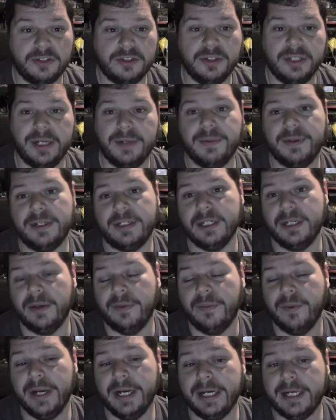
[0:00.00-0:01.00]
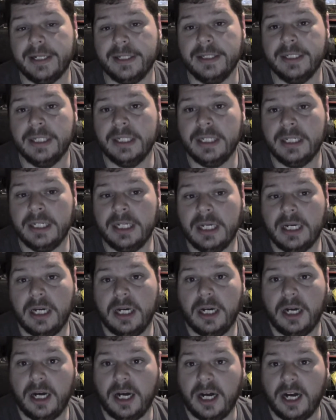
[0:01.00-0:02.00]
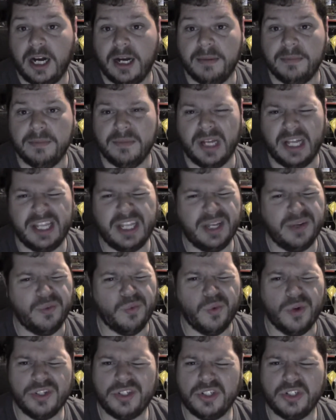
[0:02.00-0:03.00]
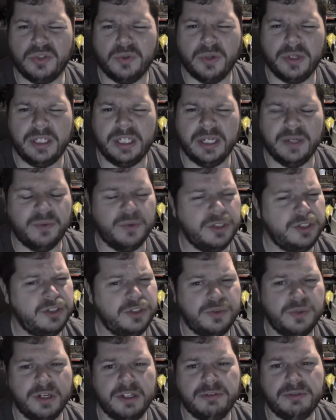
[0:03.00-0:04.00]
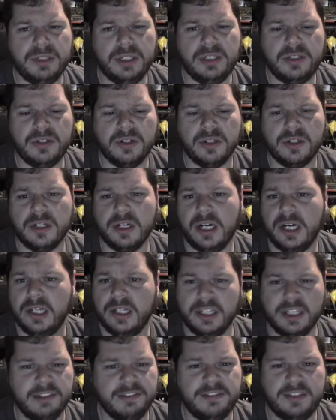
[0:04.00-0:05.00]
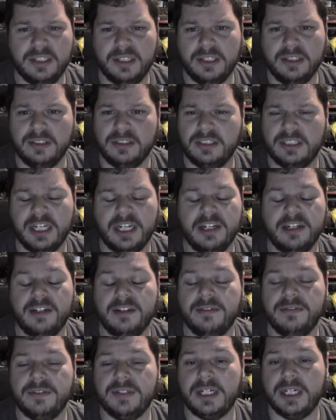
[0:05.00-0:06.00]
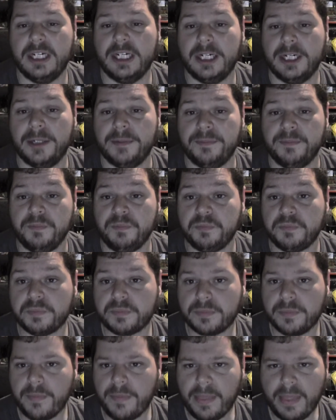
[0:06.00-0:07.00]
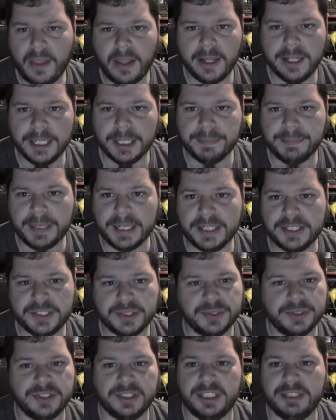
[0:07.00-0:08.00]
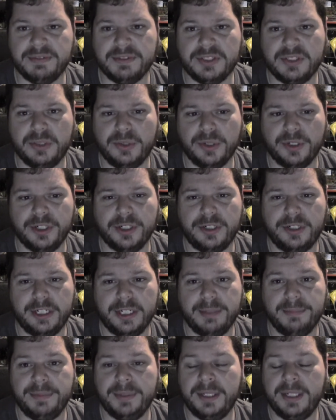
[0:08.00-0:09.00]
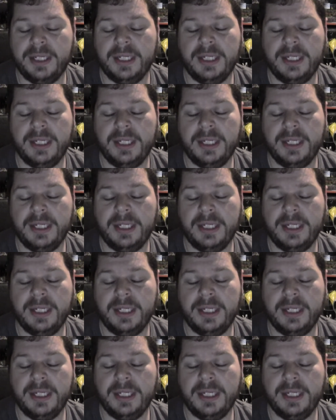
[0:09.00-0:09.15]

so that worked out well. Um, I think once or twice, you know, once or twice we took a Lyft instead of um, the bus, so it was an even shorter trip.